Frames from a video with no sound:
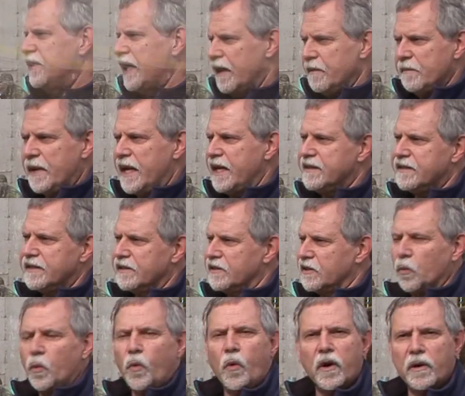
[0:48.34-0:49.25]
that makes
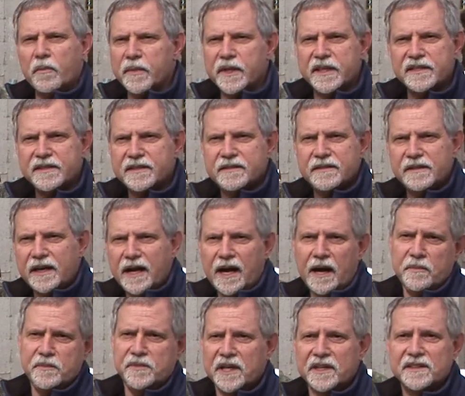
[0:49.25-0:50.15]
it the warmest
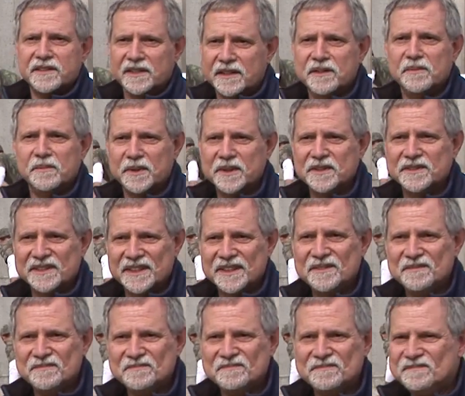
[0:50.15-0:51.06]
object in the
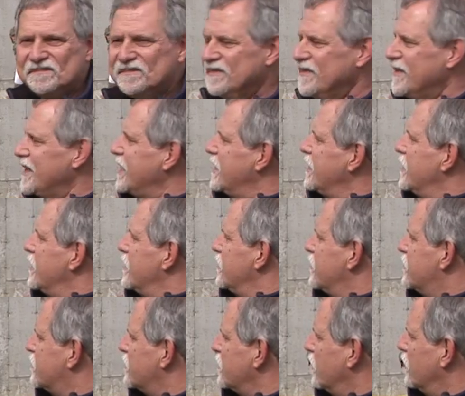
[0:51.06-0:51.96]
building.
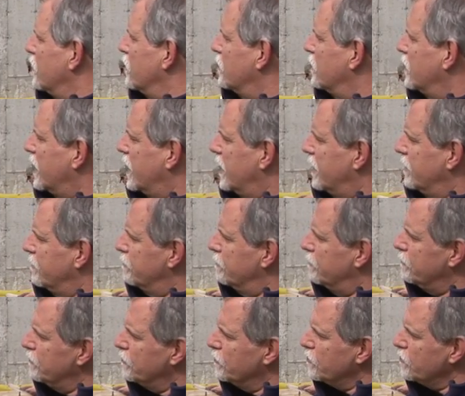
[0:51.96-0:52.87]
So
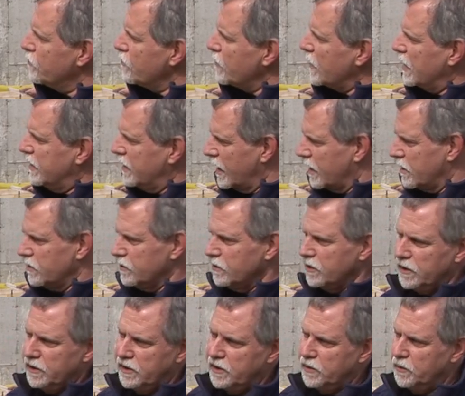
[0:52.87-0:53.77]
um, not
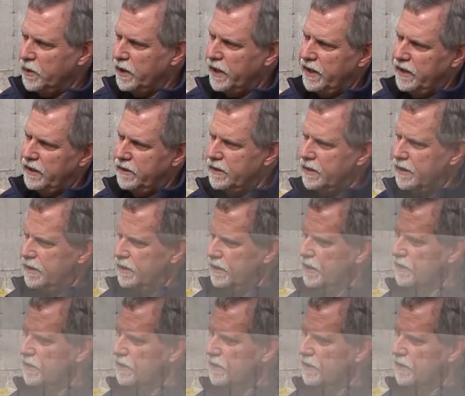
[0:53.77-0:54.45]
only do we uh,